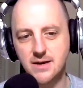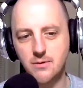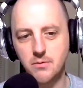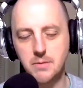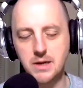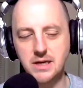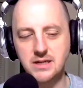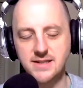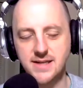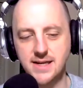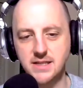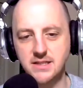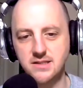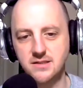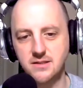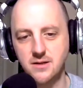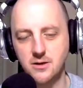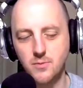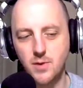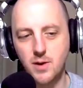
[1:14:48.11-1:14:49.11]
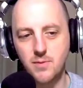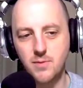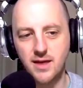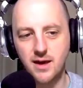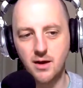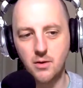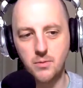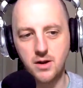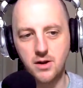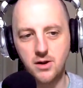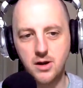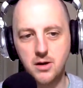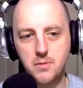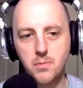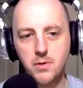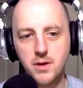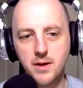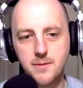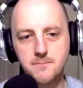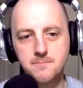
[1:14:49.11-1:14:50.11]
That would make sense. So maybe that'll be good.
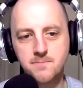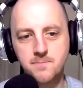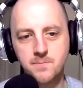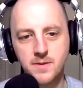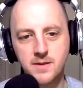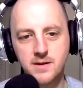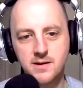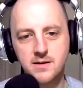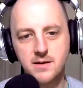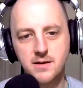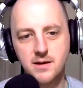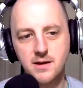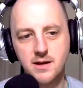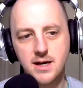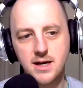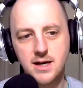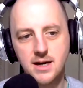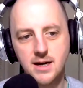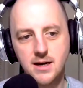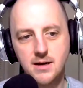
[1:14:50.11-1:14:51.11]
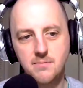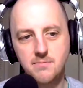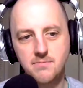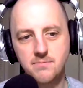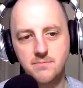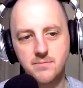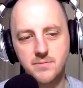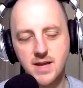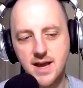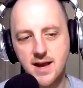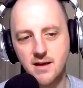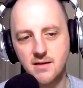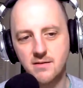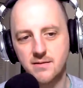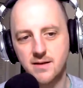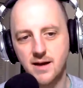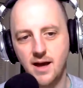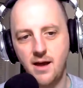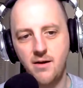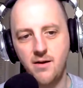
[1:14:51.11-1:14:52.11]
But yeah,
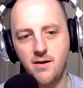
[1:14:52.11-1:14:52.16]
I don't